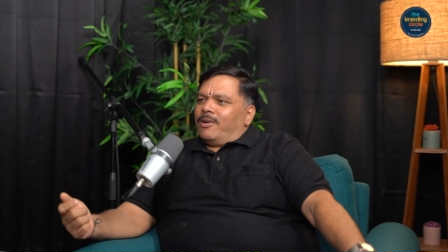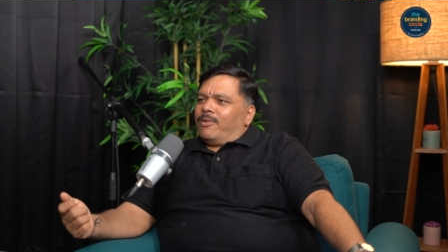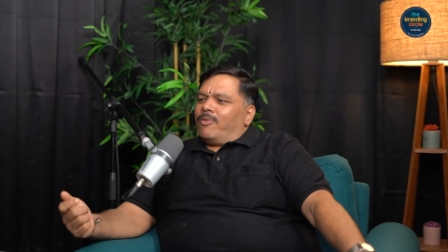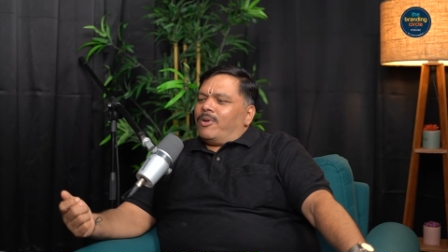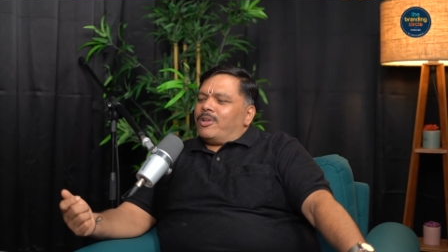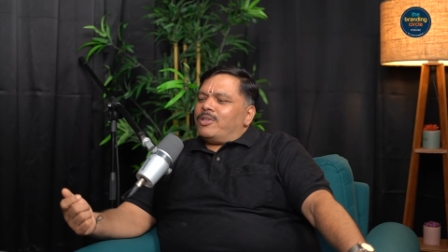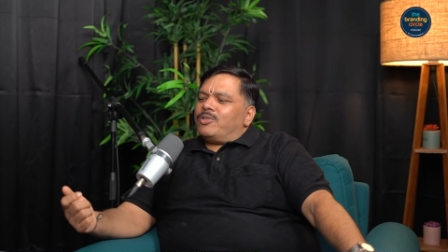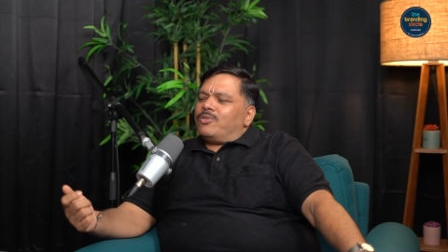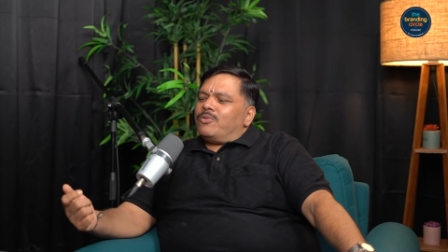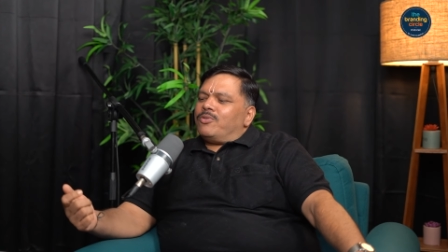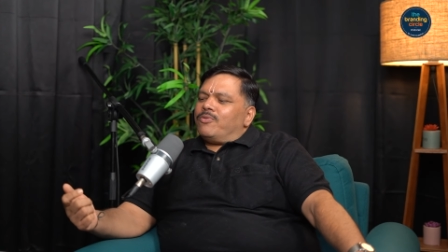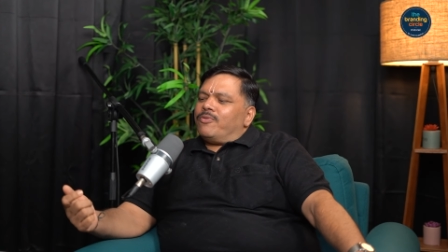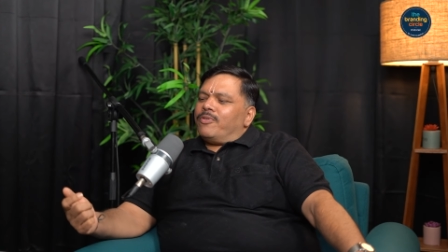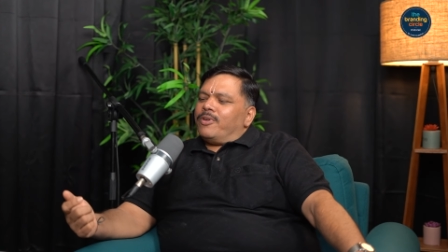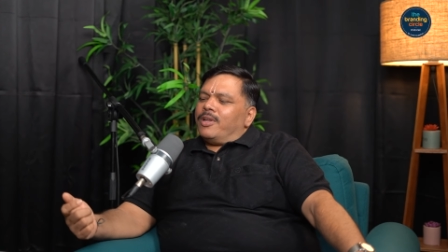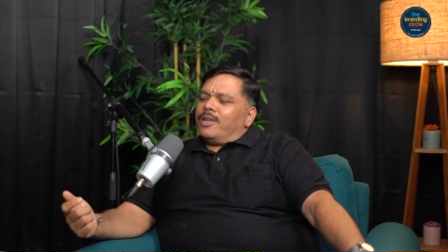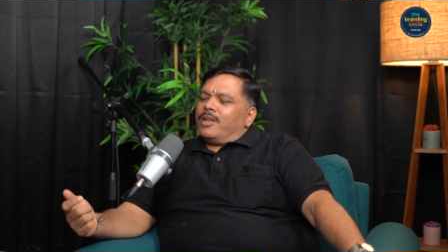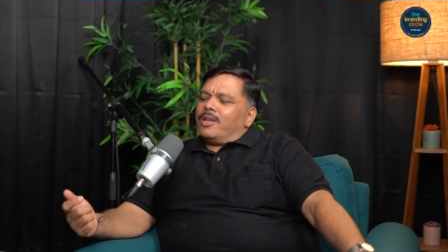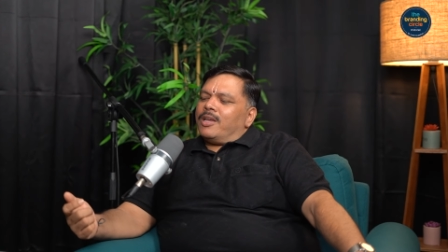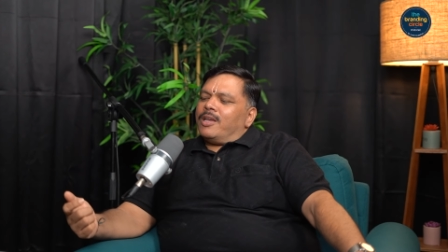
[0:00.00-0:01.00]
Once you
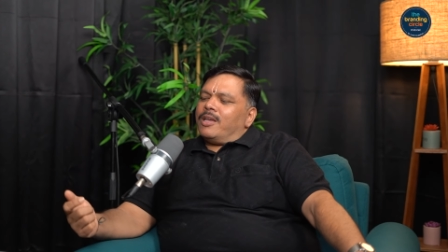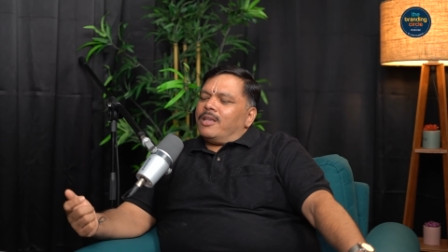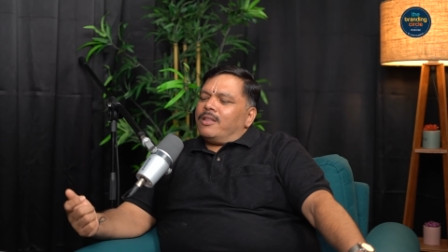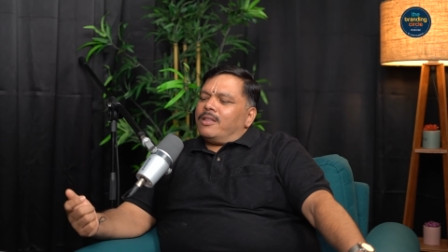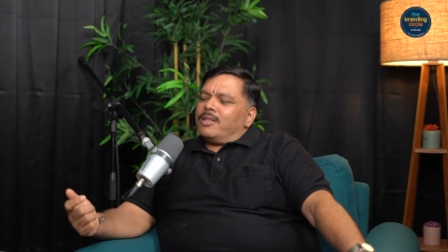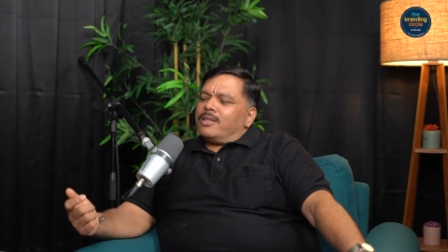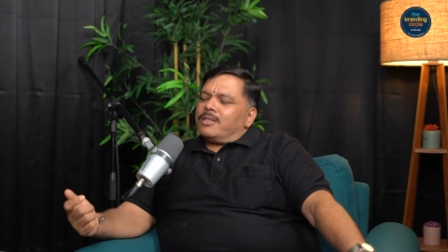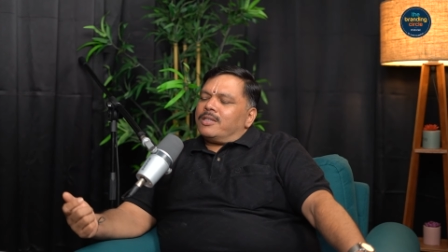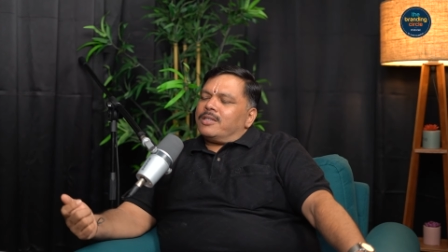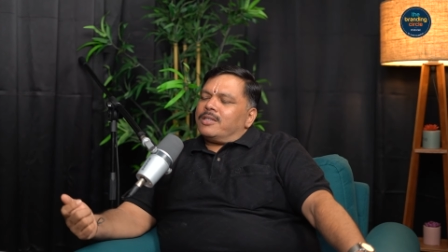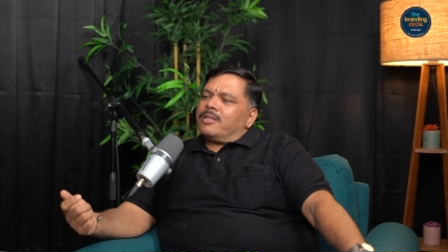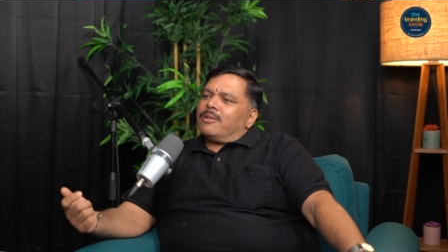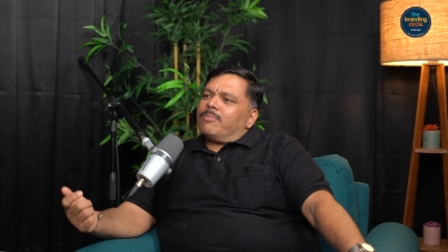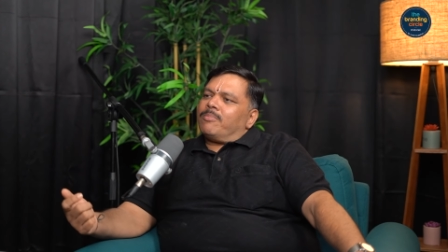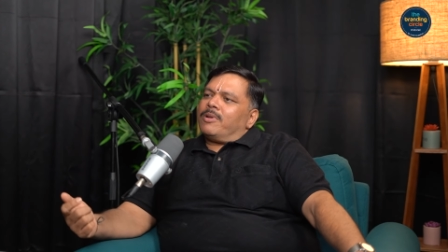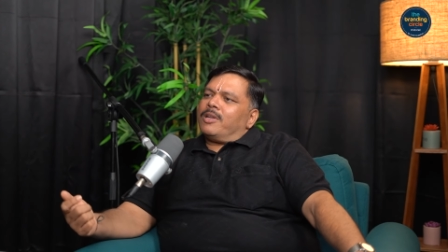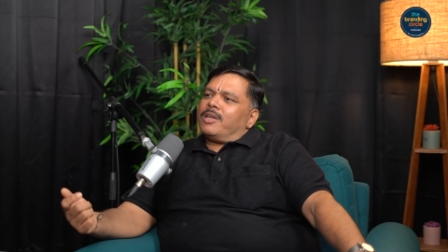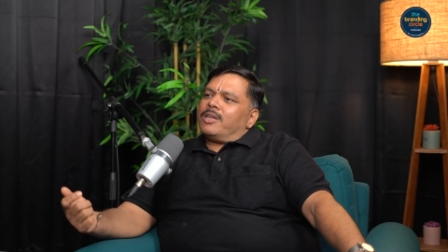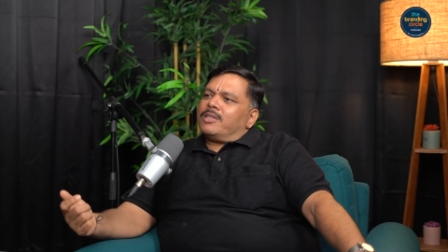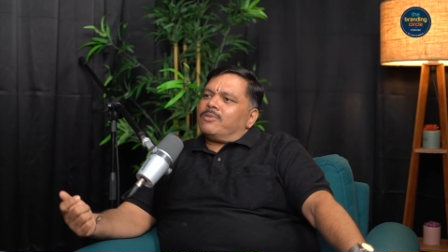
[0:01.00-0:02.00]
feel ki this is the
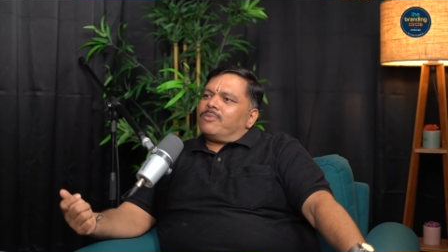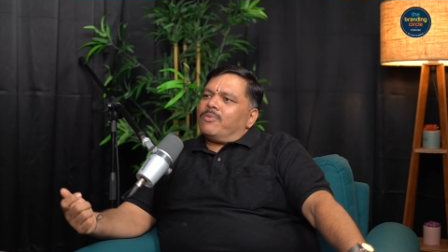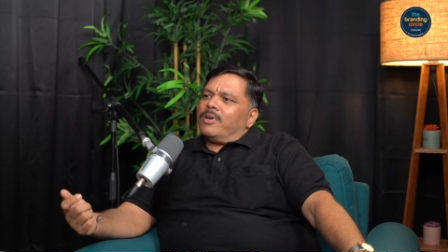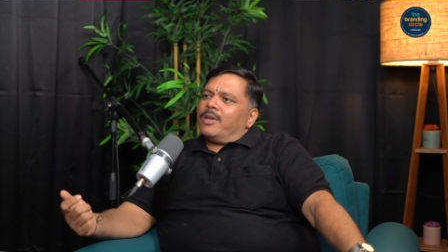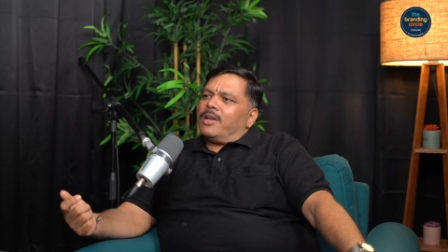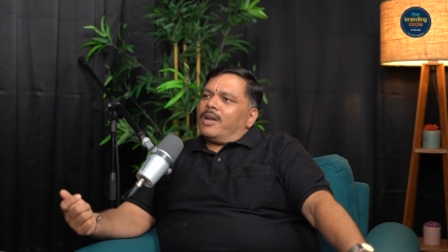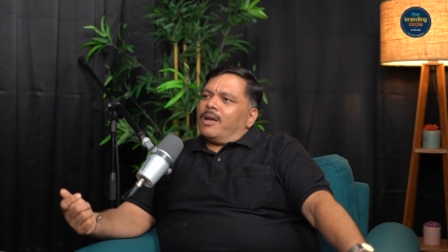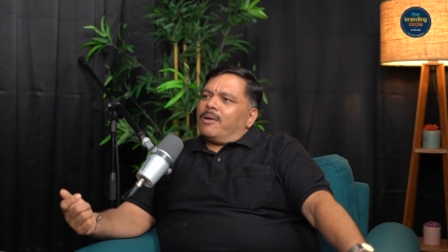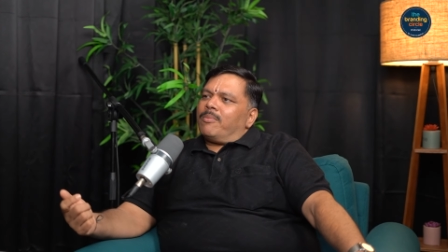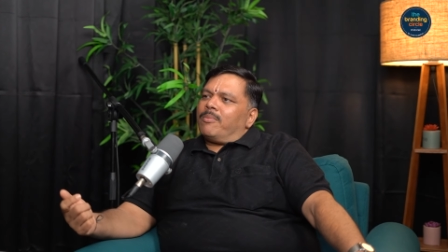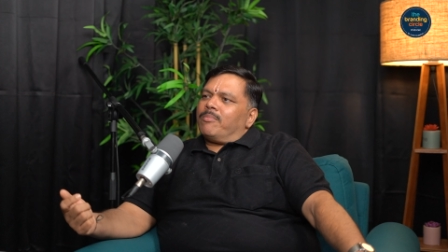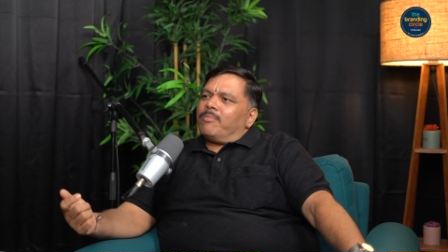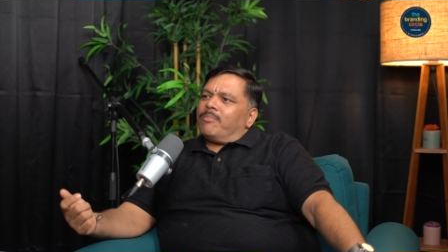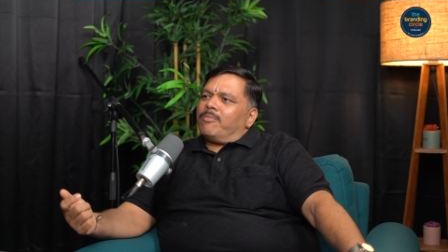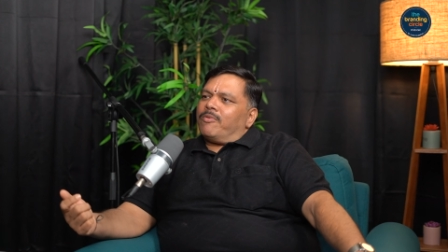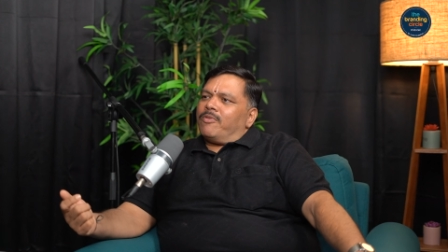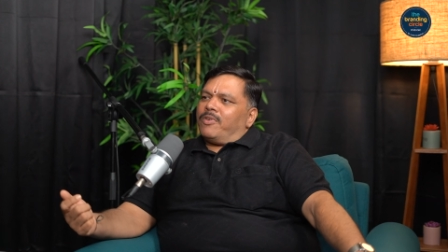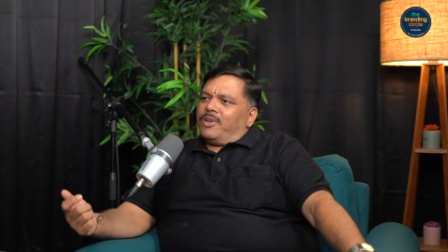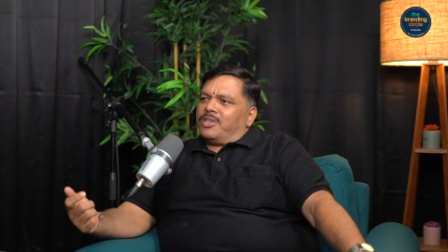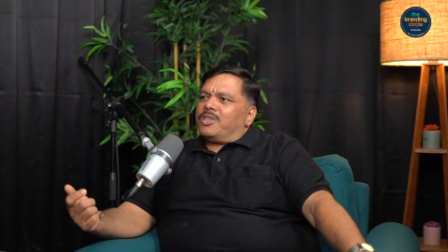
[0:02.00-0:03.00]
place where I'm
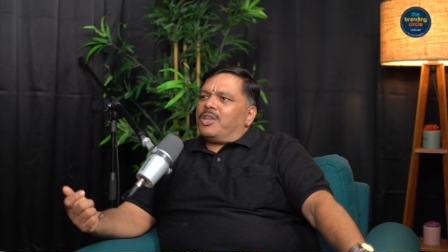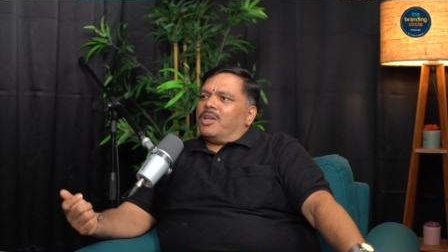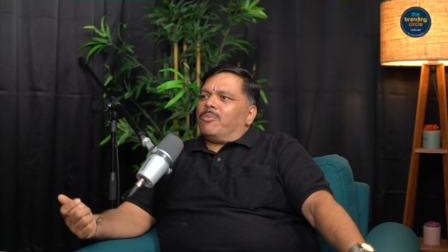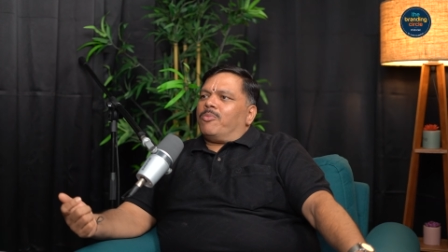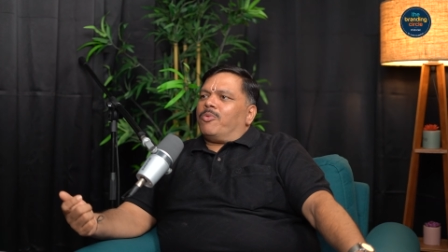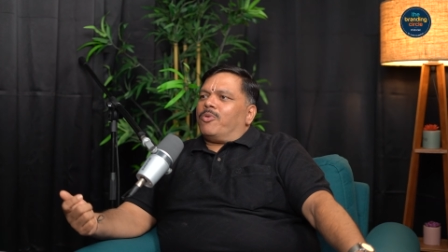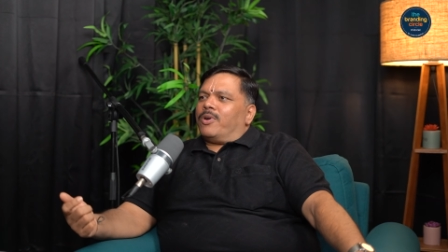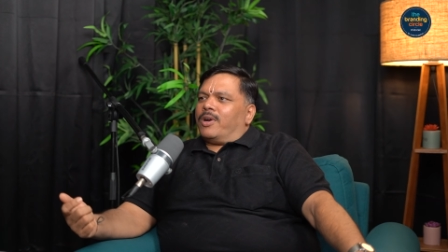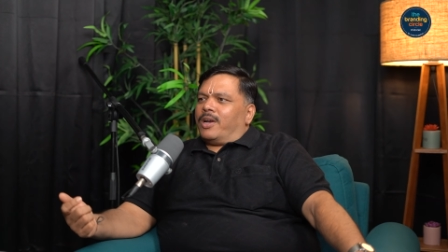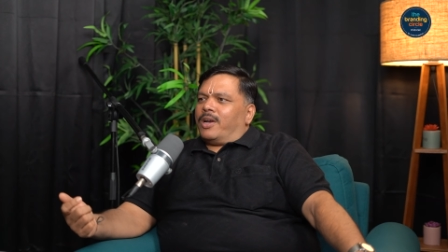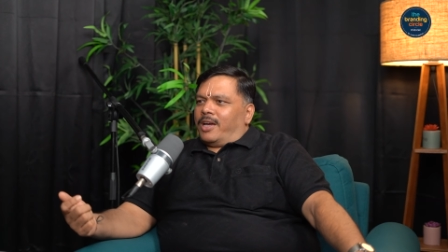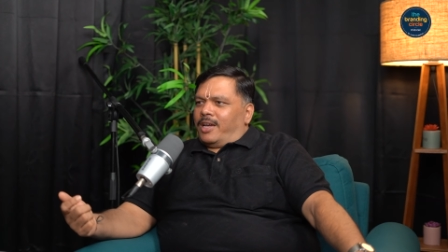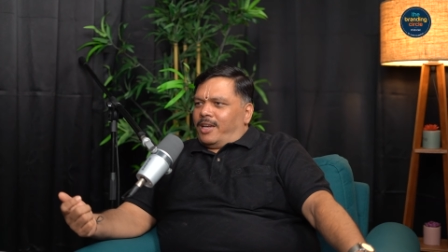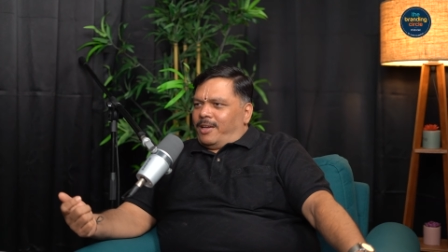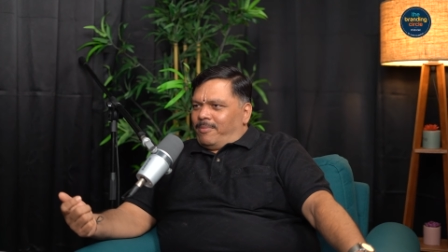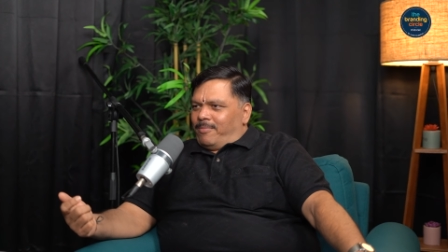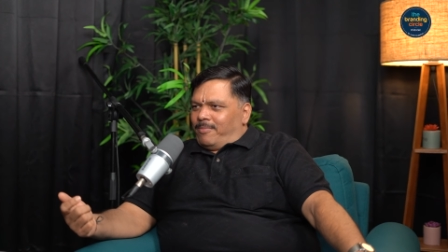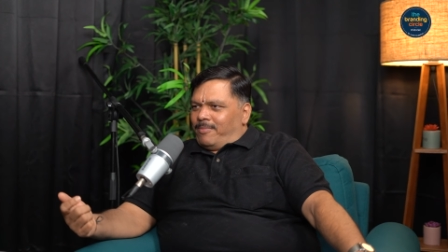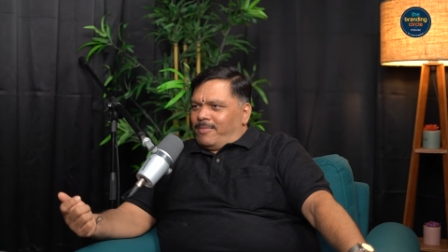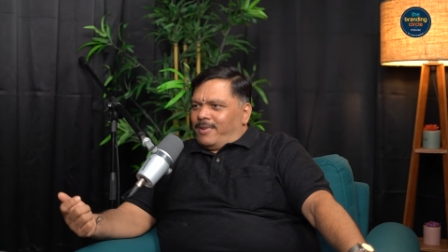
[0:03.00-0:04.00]
wasting more
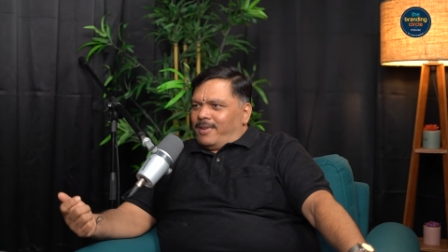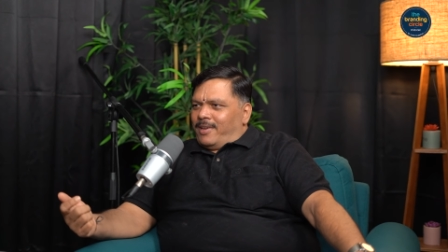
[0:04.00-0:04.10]
time,